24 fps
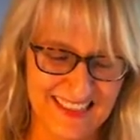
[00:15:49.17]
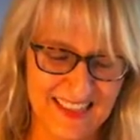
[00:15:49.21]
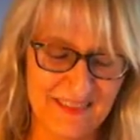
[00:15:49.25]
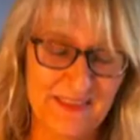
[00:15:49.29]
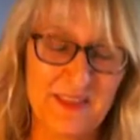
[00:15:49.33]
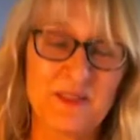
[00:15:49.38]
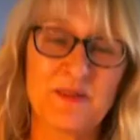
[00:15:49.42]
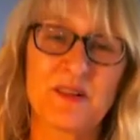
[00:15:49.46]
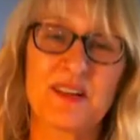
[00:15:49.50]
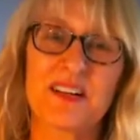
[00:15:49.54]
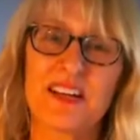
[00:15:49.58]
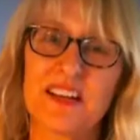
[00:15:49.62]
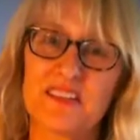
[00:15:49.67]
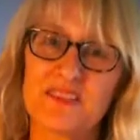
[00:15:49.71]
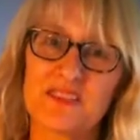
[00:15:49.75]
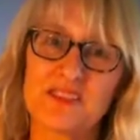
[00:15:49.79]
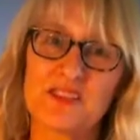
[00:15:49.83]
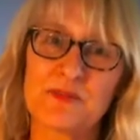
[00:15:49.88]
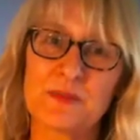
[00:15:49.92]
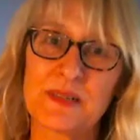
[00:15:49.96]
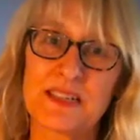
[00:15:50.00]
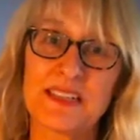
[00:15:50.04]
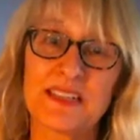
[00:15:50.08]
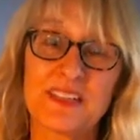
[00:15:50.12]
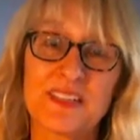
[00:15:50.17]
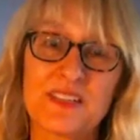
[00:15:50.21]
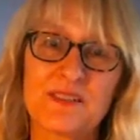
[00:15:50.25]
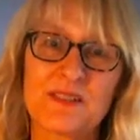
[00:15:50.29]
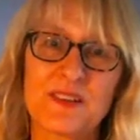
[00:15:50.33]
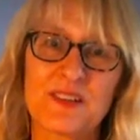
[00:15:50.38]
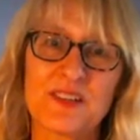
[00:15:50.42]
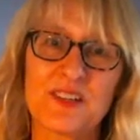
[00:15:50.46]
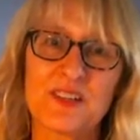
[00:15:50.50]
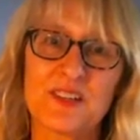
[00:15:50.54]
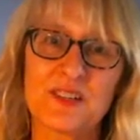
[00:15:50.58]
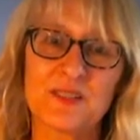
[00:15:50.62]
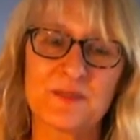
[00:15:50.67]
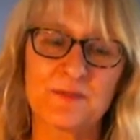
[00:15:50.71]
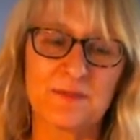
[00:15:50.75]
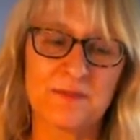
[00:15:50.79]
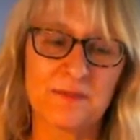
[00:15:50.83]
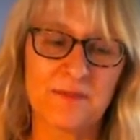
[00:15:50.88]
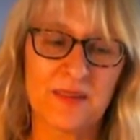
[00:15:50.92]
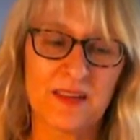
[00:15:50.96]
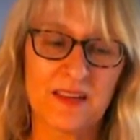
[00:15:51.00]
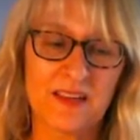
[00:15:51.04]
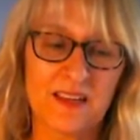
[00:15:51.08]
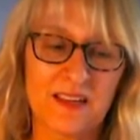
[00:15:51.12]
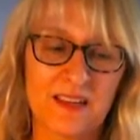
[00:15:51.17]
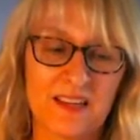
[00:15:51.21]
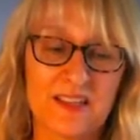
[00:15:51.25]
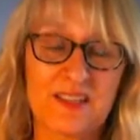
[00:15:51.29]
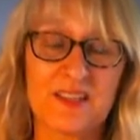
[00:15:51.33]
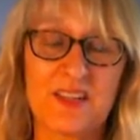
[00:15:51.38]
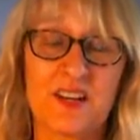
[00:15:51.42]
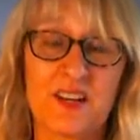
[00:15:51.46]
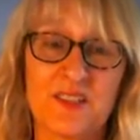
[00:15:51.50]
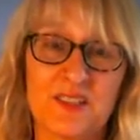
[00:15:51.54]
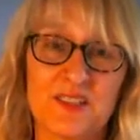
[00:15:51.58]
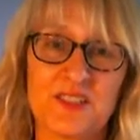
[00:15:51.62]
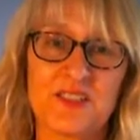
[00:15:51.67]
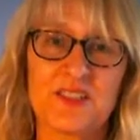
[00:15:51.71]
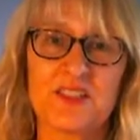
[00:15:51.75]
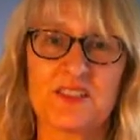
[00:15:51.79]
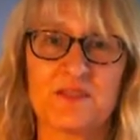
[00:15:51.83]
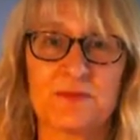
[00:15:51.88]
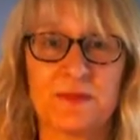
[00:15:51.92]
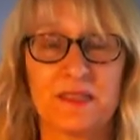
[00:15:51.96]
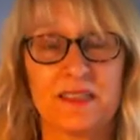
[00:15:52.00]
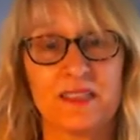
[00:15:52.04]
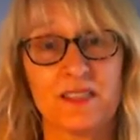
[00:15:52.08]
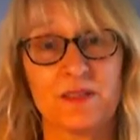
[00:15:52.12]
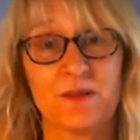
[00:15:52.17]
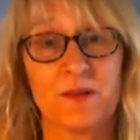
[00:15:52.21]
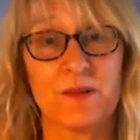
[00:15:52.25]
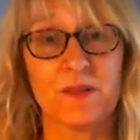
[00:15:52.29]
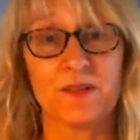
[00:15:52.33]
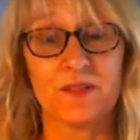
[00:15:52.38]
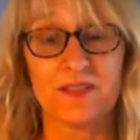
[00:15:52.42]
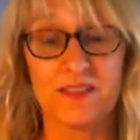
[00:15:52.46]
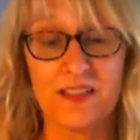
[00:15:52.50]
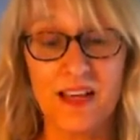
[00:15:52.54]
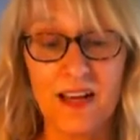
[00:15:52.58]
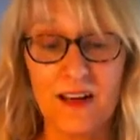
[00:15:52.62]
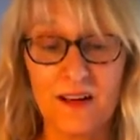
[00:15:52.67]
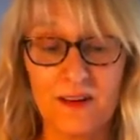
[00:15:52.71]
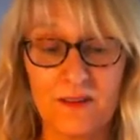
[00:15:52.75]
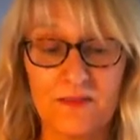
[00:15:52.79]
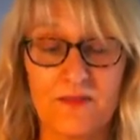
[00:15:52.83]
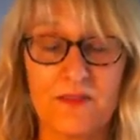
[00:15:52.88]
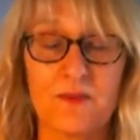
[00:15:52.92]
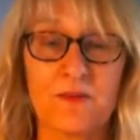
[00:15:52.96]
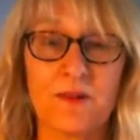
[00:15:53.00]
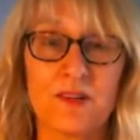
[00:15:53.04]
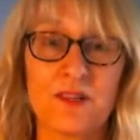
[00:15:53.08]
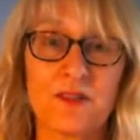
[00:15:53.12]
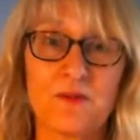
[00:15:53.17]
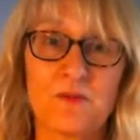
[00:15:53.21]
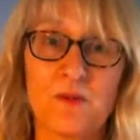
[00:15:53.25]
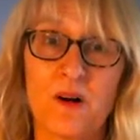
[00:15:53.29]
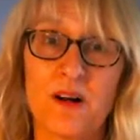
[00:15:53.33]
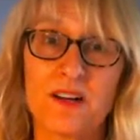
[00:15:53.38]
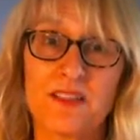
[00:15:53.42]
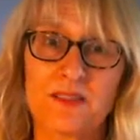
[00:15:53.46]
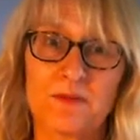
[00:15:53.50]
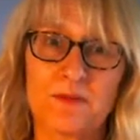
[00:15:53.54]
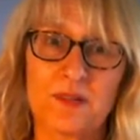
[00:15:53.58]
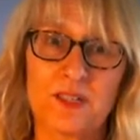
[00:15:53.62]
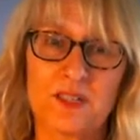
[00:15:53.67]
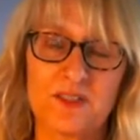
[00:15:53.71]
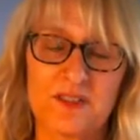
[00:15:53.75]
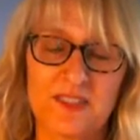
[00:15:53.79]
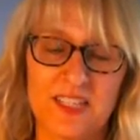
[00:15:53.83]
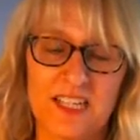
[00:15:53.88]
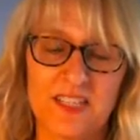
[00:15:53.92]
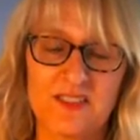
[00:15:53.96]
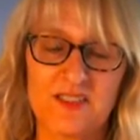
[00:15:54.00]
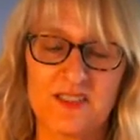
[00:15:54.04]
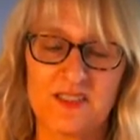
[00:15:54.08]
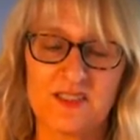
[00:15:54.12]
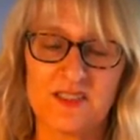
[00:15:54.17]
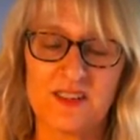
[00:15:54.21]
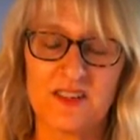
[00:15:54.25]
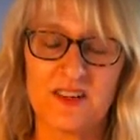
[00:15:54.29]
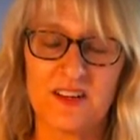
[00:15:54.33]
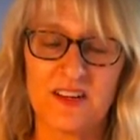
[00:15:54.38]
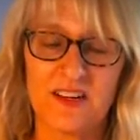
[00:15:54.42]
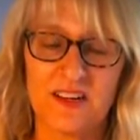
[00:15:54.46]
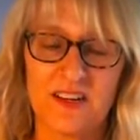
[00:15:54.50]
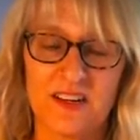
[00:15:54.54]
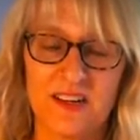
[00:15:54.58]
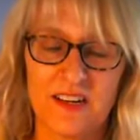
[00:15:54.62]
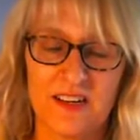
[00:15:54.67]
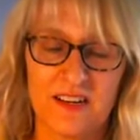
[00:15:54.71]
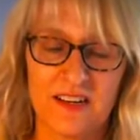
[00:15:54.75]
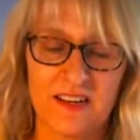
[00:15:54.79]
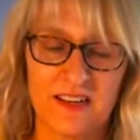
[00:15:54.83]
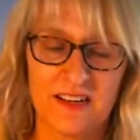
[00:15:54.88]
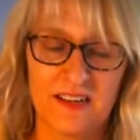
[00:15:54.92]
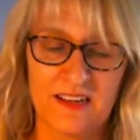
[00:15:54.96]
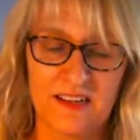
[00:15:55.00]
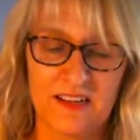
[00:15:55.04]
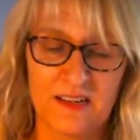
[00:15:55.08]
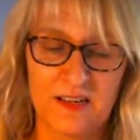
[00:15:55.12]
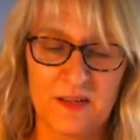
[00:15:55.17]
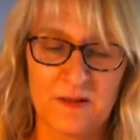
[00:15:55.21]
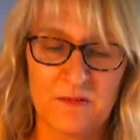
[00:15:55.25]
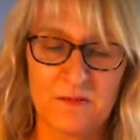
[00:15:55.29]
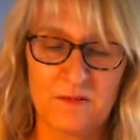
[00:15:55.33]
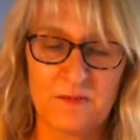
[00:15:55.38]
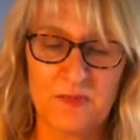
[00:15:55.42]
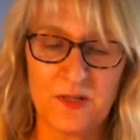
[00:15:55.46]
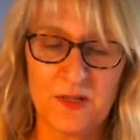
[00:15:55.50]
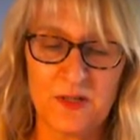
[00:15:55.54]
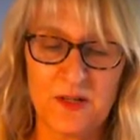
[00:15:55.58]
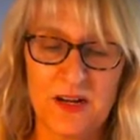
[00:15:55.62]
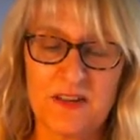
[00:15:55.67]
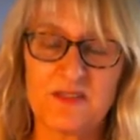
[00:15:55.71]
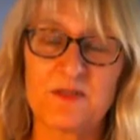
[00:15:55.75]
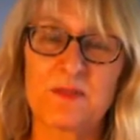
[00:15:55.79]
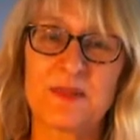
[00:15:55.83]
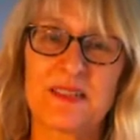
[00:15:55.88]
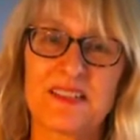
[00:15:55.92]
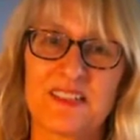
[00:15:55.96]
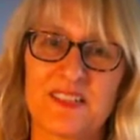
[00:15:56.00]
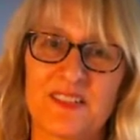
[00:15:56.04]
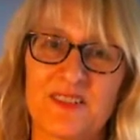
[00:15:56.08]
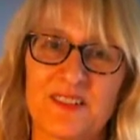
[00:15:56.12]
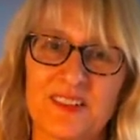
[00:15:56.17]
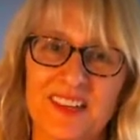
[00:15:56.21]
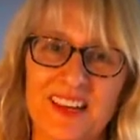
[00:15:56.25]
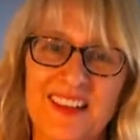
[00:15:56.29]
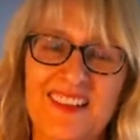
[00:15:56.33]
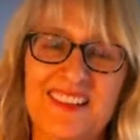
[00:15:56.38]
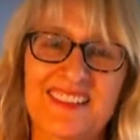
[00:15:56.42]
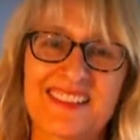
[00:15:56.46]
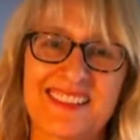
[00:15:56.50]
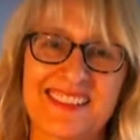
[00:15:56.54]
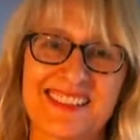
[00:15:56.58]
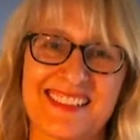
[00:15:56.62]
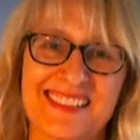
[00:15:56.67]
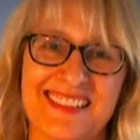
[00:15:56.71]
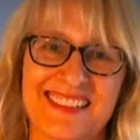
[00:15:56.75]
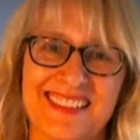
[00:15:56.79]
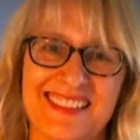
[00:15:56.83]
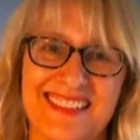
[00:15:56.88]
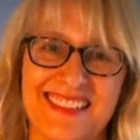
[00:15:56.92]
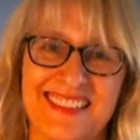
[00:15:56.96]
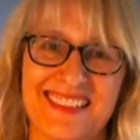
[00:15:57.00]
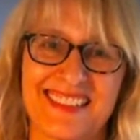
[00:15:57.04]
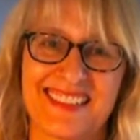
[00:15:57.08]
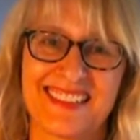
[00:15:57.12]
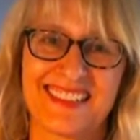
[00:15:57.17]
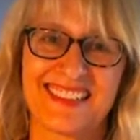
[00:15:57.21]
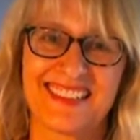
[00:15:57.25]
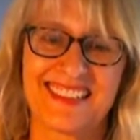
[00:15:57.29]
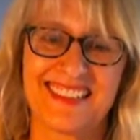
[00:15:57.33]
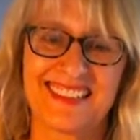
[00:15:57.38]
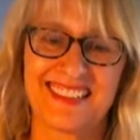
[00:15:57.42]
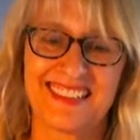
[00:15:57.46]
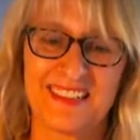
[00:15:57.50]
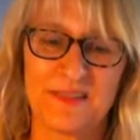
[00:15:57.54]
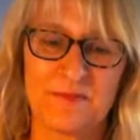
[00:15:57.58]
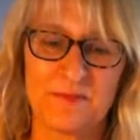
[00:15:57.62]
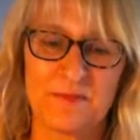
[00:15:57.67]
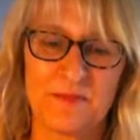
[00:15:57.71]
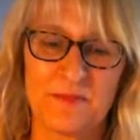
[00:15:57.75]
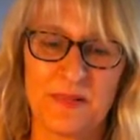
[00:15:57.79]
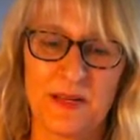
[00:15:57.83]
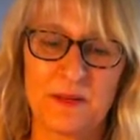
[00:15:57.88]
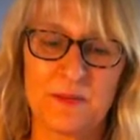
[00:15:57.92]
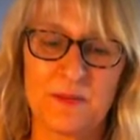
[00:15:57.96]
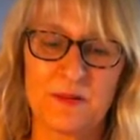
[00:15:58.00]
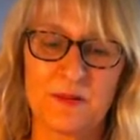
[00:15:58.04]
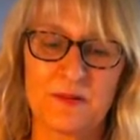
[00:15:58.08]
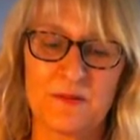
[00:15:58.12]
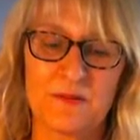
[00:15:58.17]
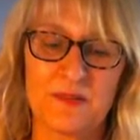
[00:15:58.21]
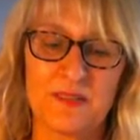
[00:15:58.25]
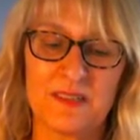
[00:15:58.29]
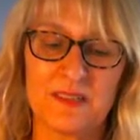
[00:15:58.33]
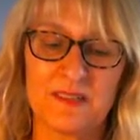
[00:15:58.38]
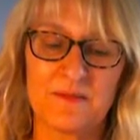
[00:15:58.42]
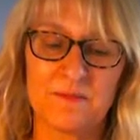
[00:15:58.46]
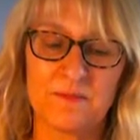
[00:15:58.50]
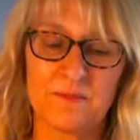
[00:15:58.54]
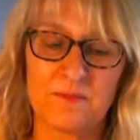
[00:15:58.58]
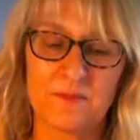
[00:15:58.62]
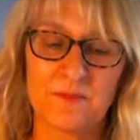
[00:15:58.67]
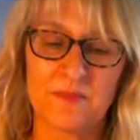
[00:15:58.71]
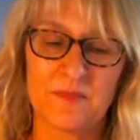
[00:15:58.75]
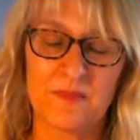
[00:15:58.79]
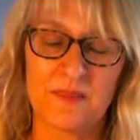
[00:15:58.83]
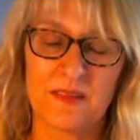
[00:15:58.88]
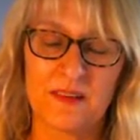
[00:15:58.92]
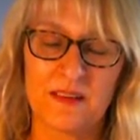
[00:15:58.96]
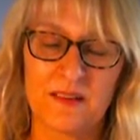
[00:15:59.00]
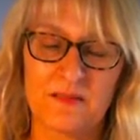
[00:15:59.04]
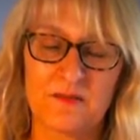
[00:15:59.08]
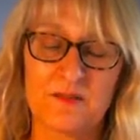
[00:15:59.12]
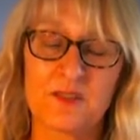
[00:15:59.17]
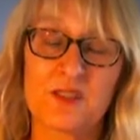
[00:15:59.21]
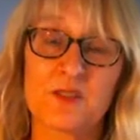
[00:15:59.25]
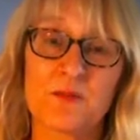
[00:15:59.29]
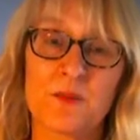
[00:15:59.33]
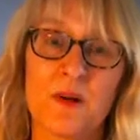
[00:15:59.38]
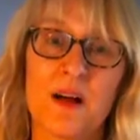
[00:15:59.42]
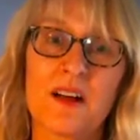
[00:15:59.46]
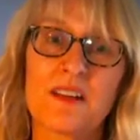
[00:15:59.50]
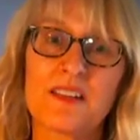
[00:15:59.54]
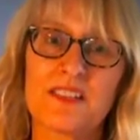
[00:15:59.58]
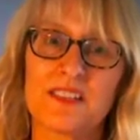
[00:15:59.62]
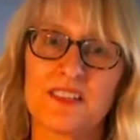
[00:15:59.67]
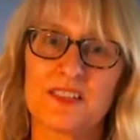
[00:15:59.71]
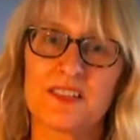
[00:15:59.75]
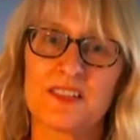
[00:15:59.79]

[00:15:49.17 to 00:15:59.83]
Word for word: if you want others to be clear with you not only do you have to be clear with yourself and what you want and what your intentions are but you have to be clear with others. People will respond to